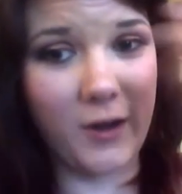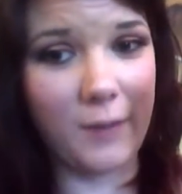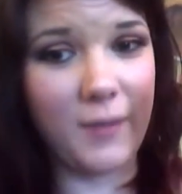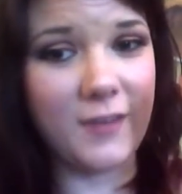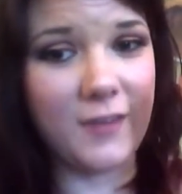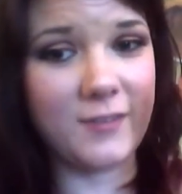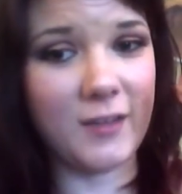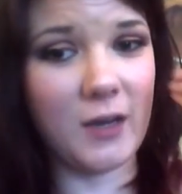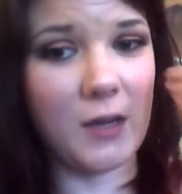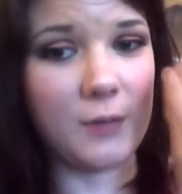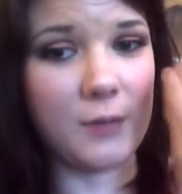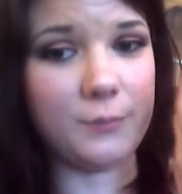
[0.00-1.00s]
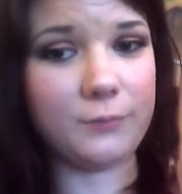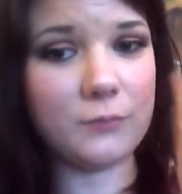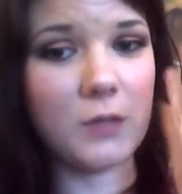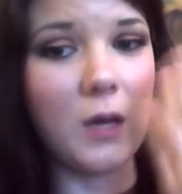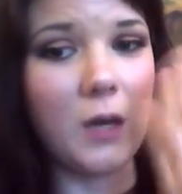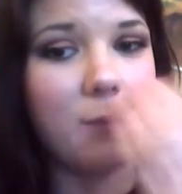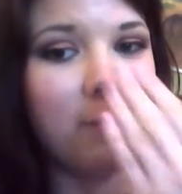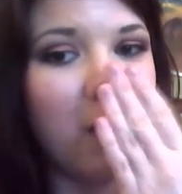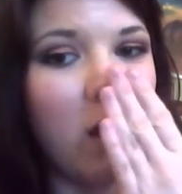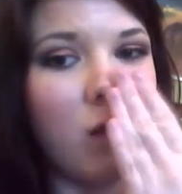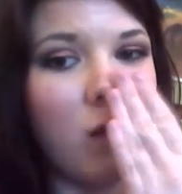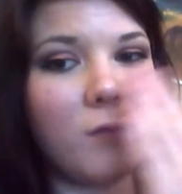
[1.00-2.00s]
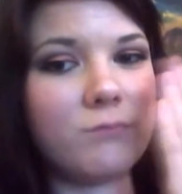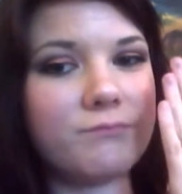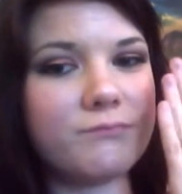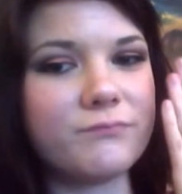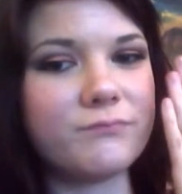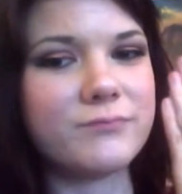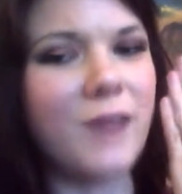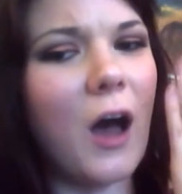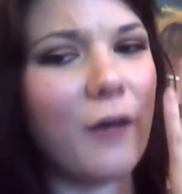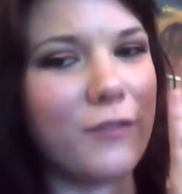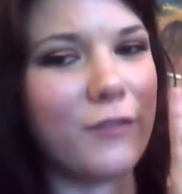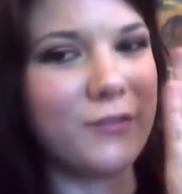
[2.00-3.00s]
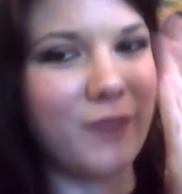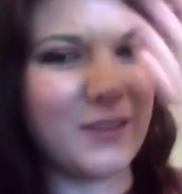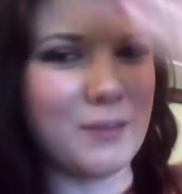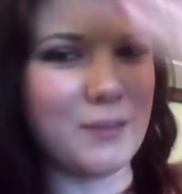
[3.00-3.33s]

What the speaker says: It makes it come off like the